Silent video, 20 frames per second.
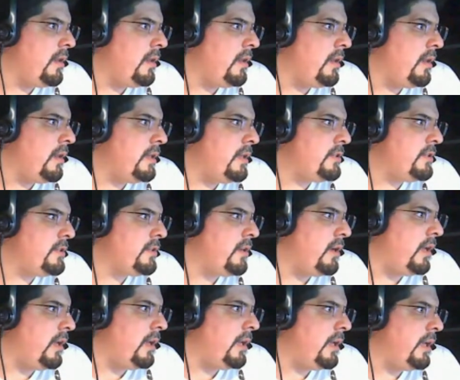Let's
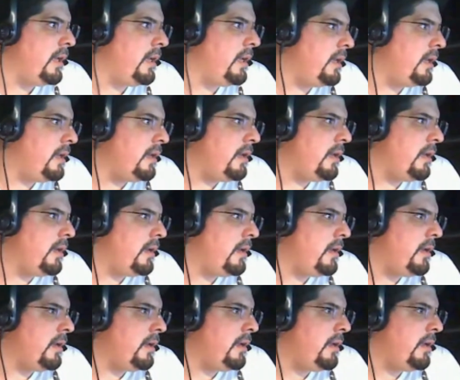call it.
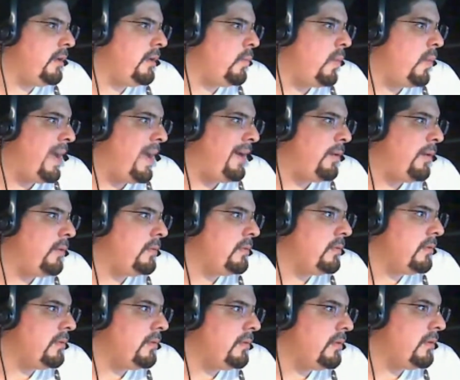Wow,
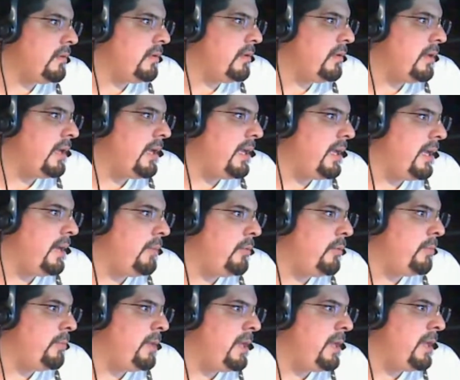
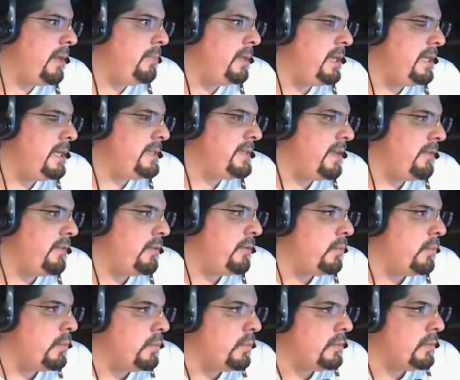that would be a
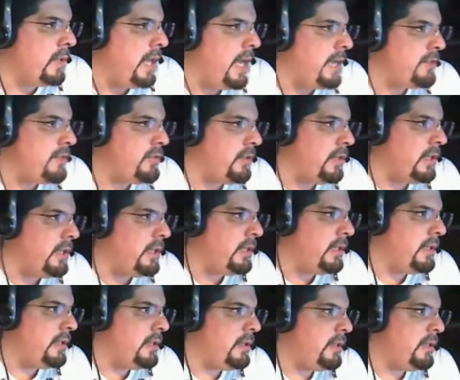B7 wound actually.